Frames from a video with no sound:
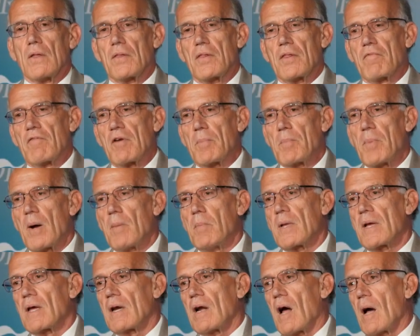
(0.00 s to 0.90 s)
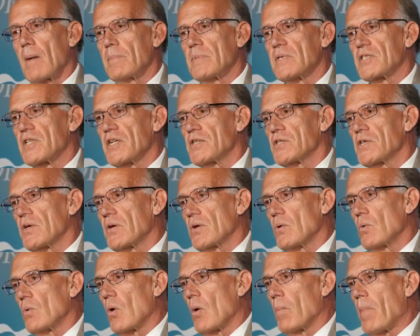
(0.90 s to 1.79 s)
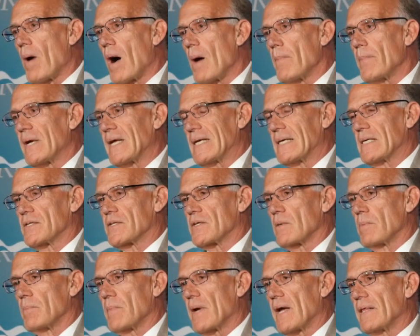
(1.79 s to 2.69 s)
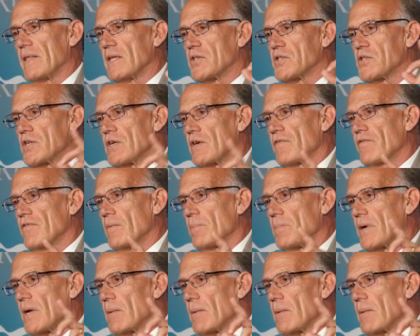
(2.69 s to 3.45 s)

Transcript: the Republican opposition to Obamaism and the shift from